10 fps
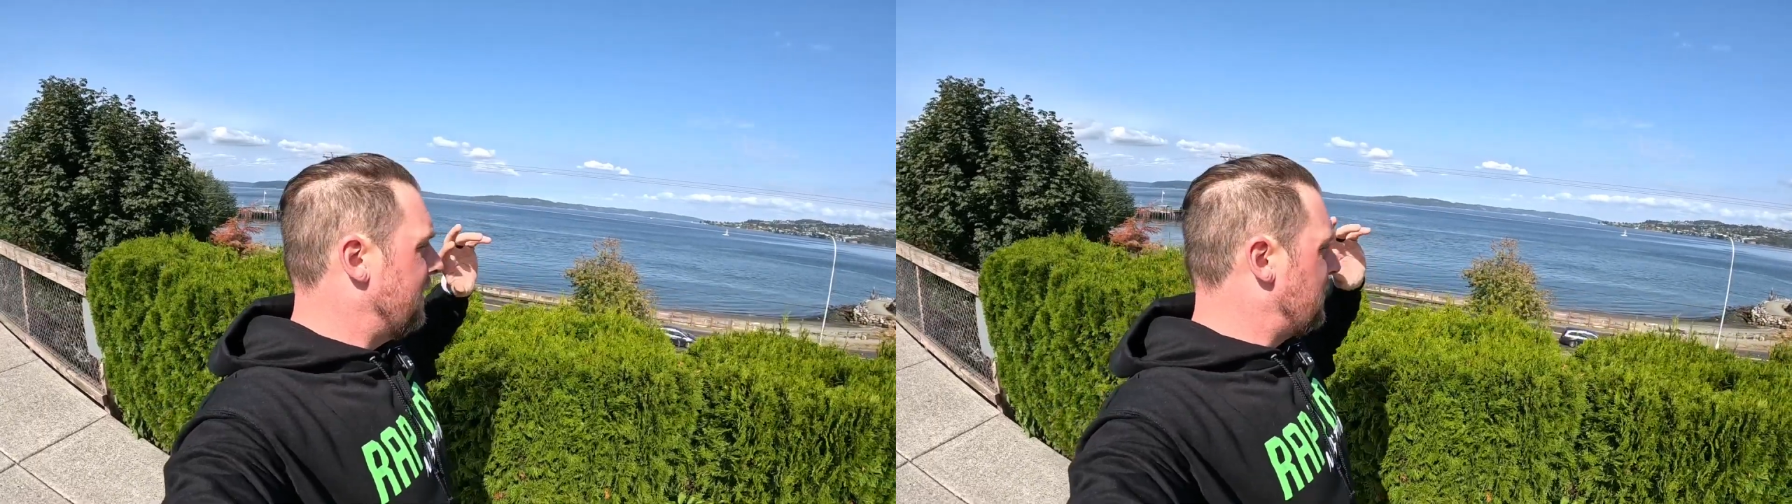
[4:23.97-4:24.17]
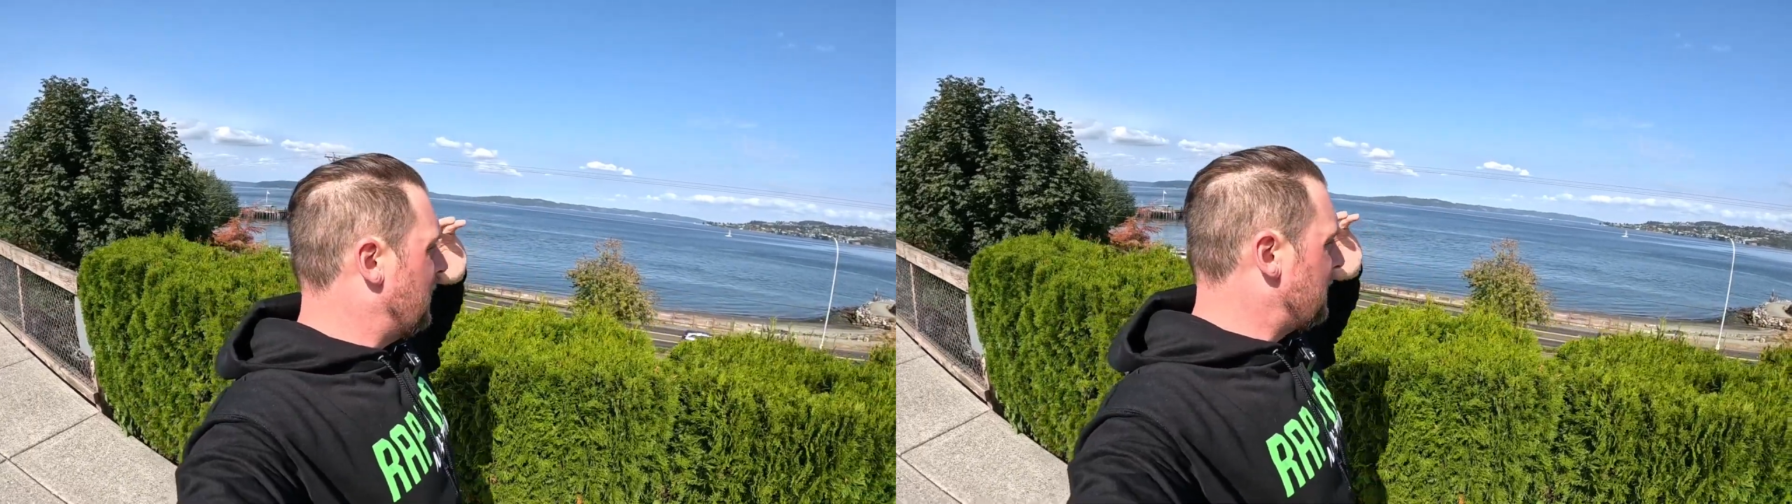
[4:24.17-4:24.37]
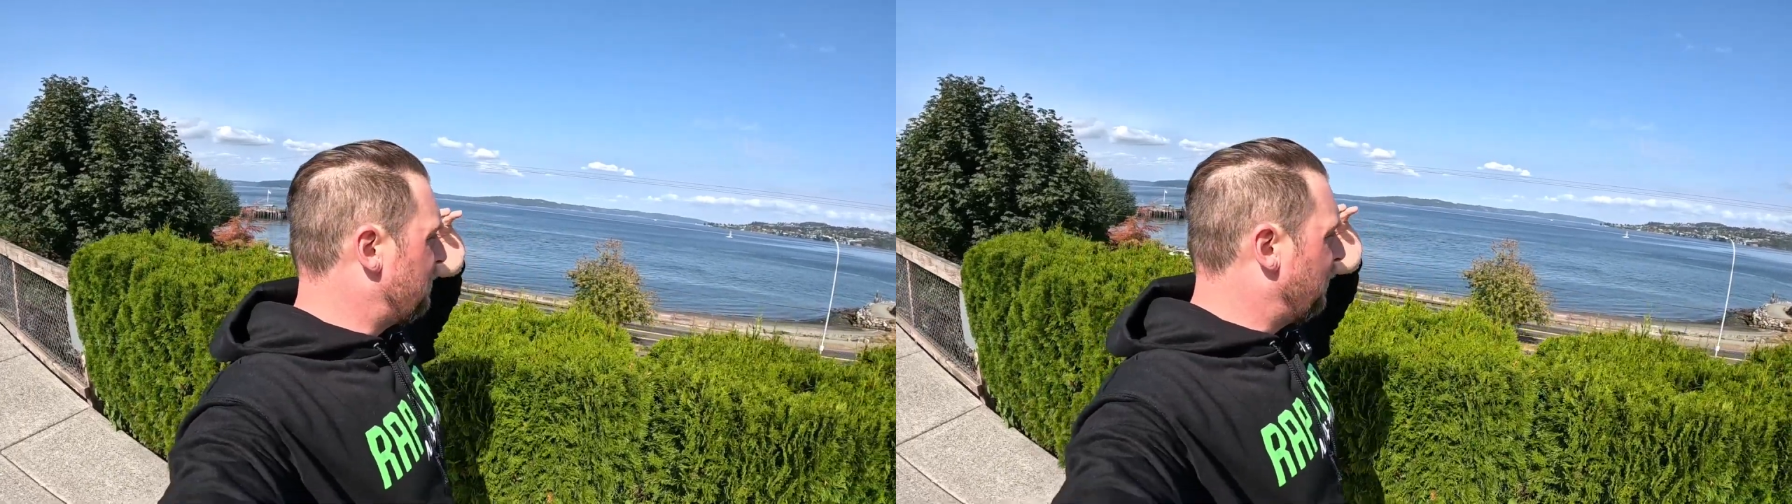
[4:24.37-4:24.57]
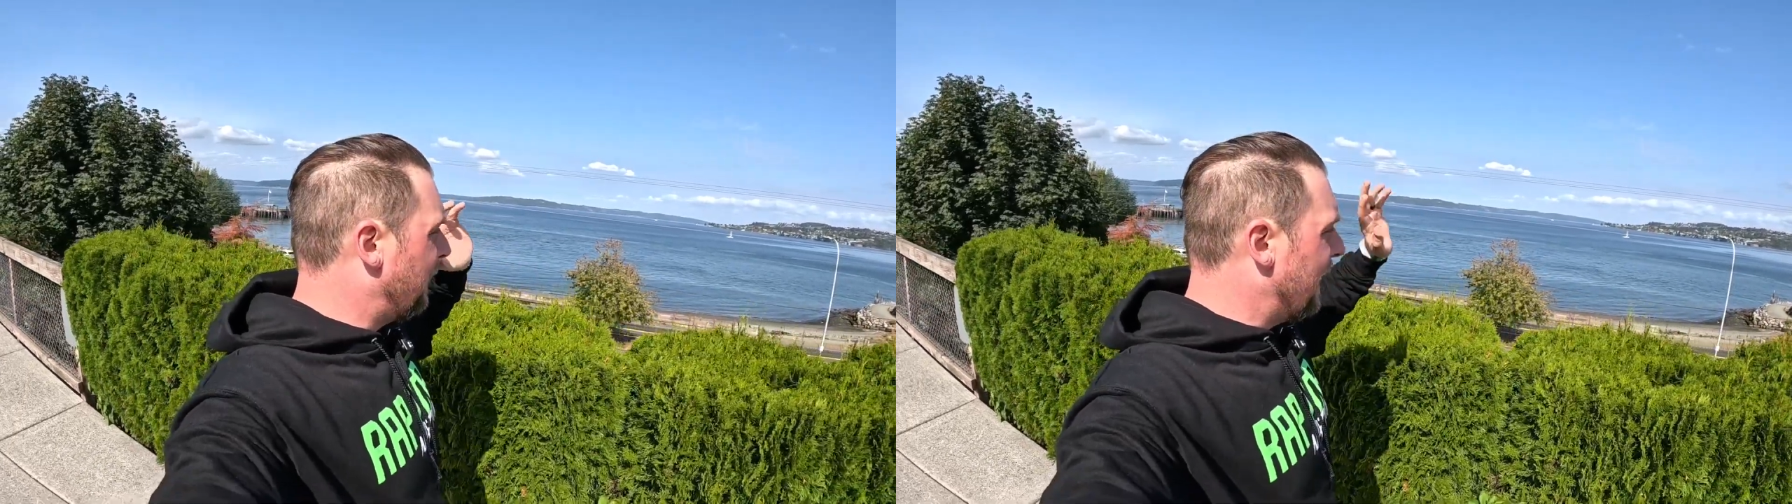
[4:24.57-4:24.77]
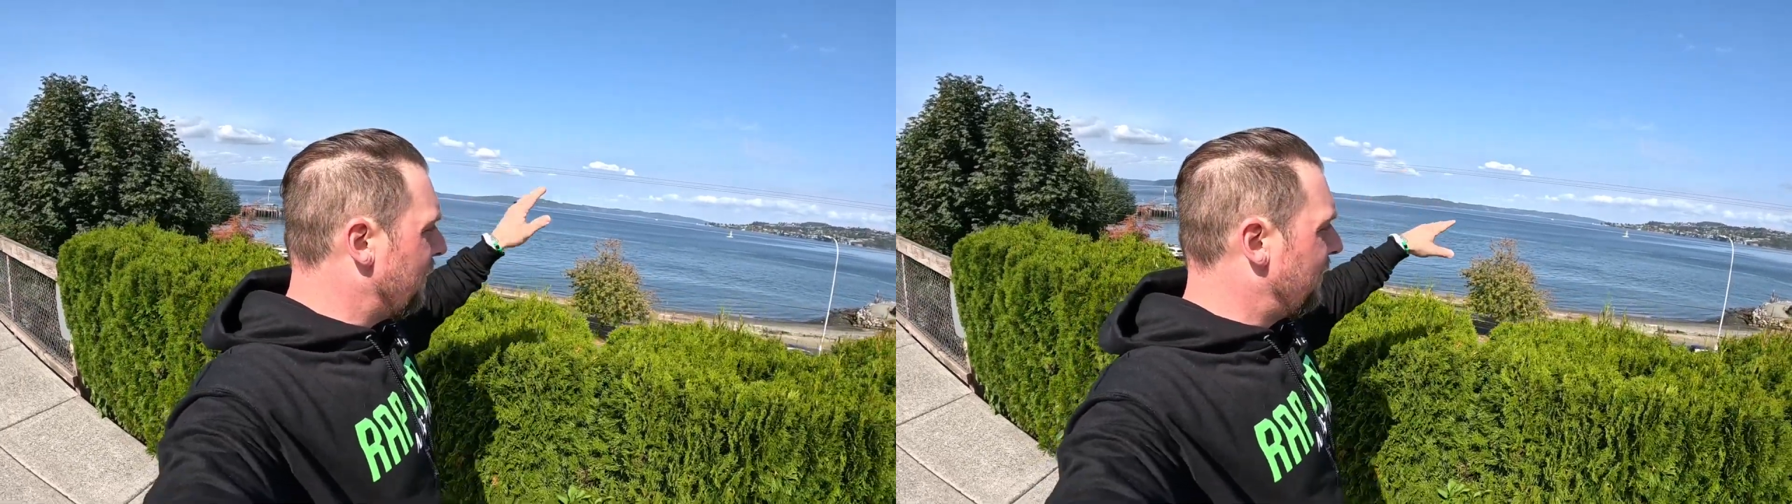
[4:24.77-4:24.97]
just
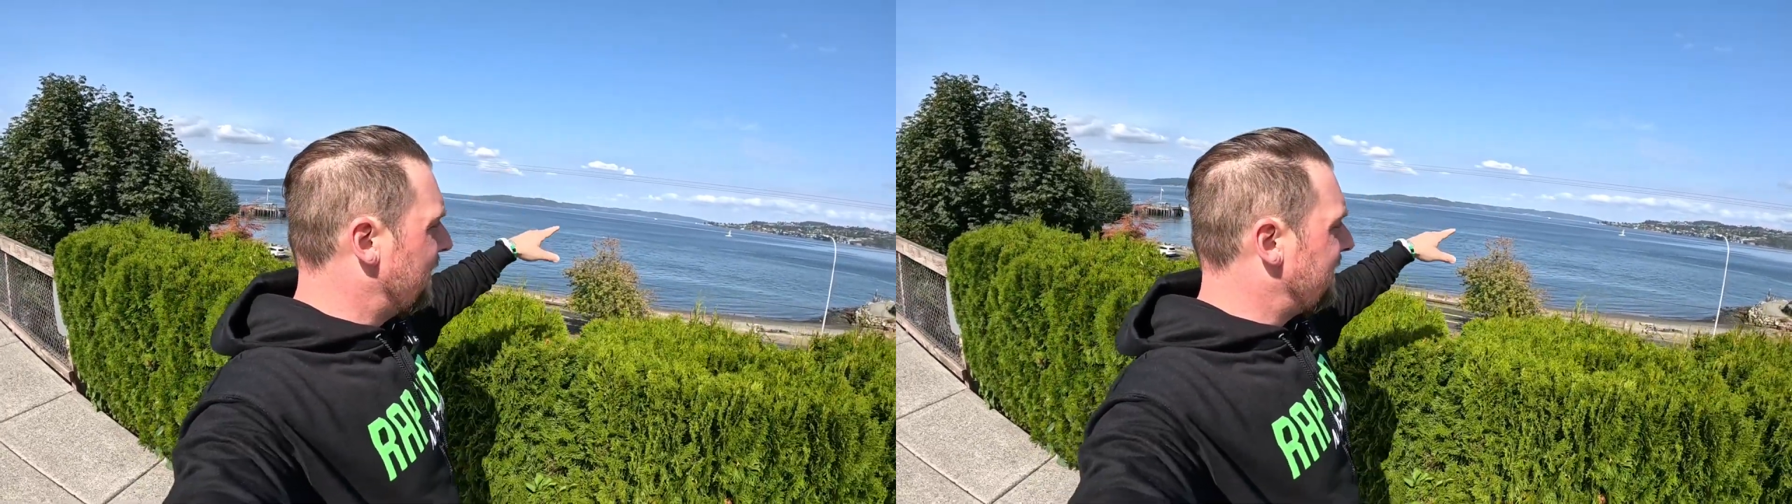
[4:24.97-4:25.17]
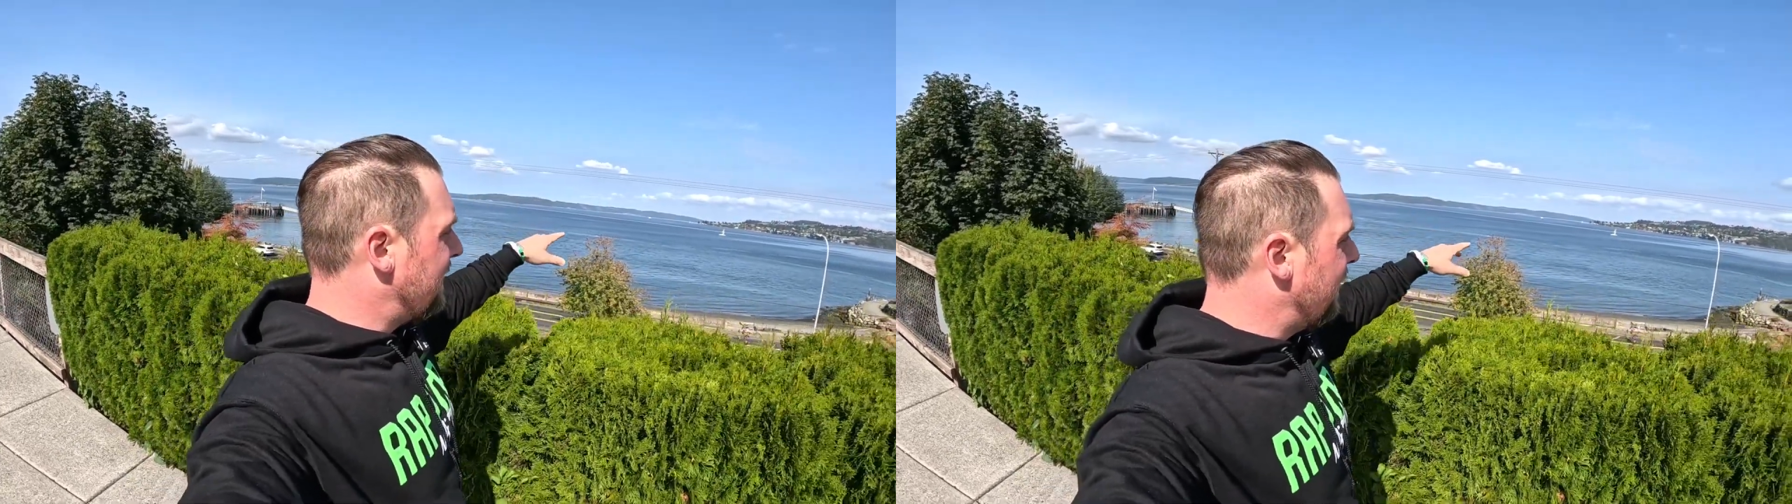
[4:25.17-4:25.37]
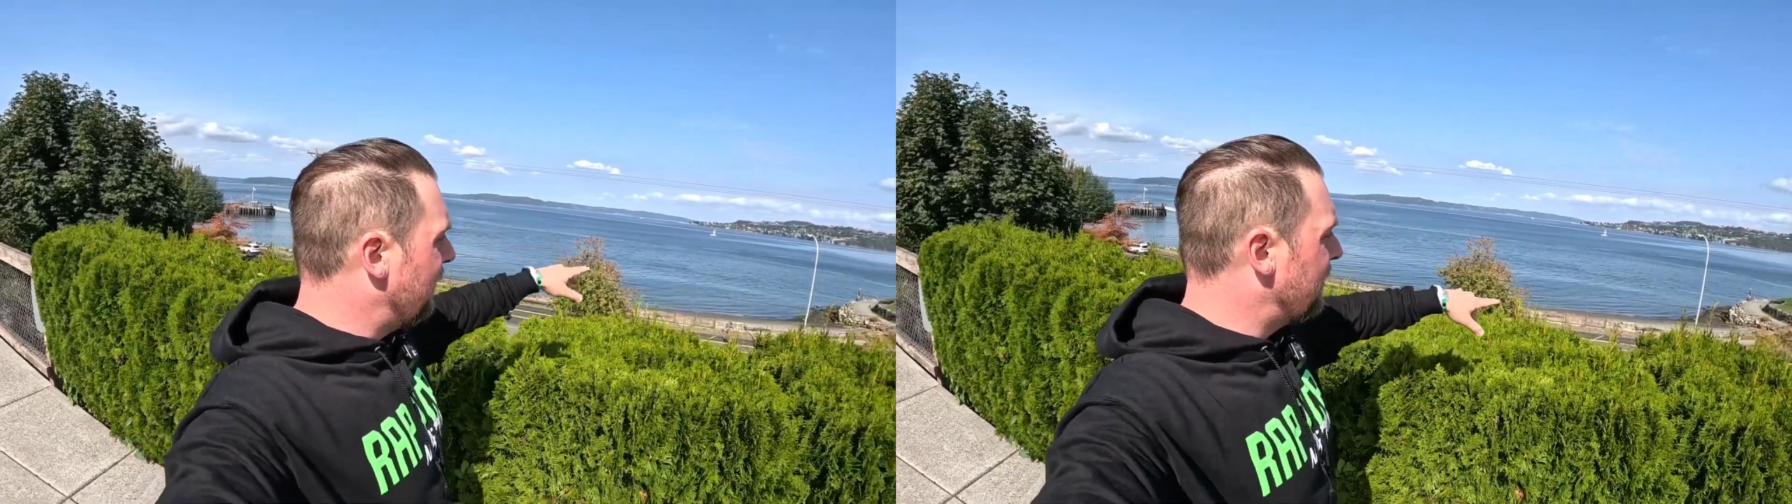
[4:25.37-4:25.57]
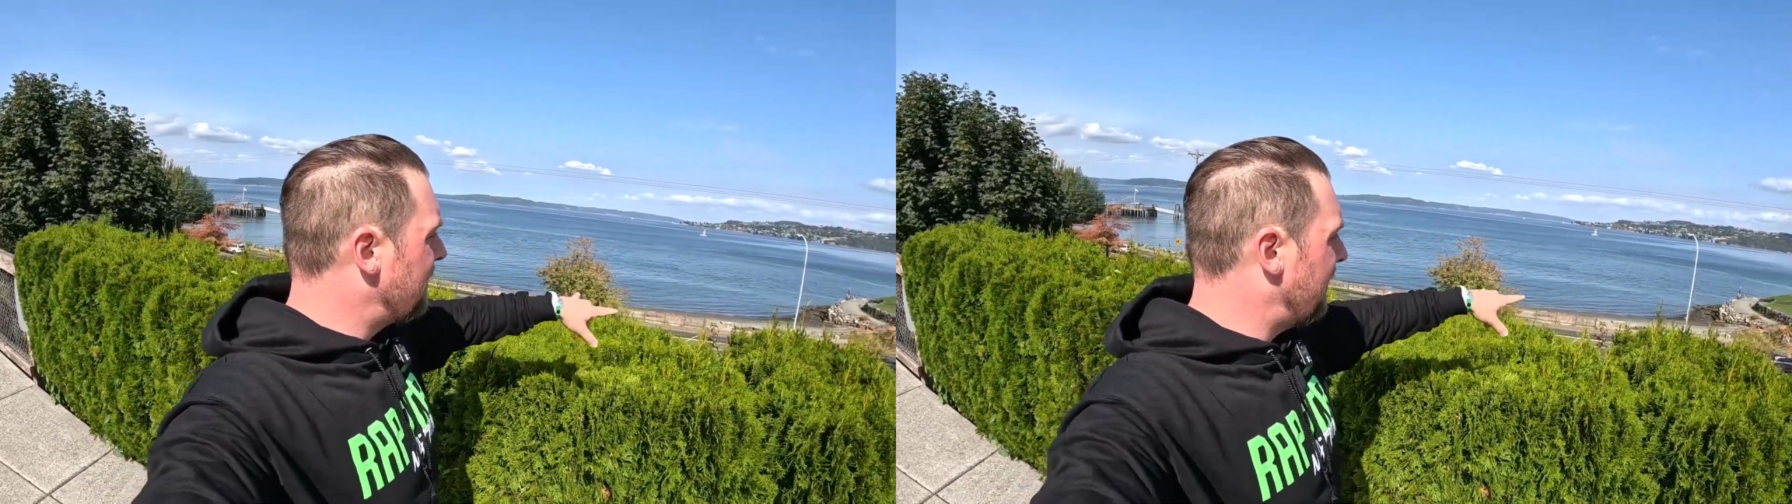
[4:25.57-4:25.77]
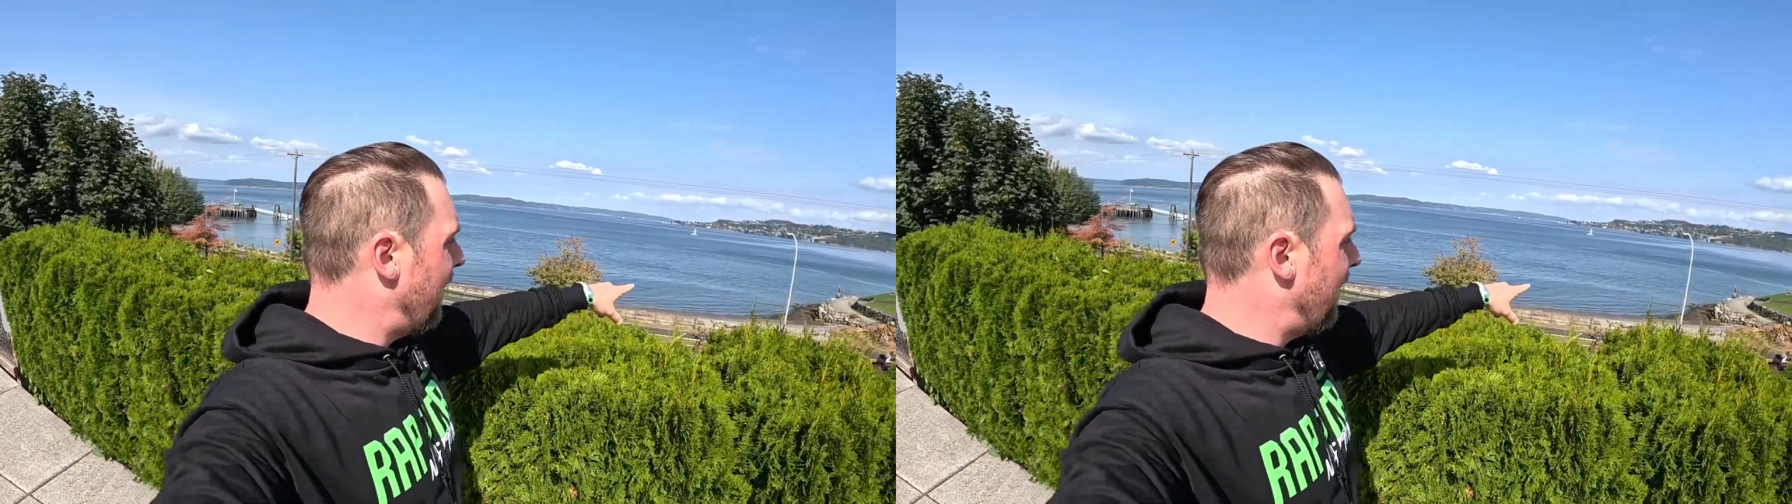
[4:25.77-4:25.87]
playing with the seals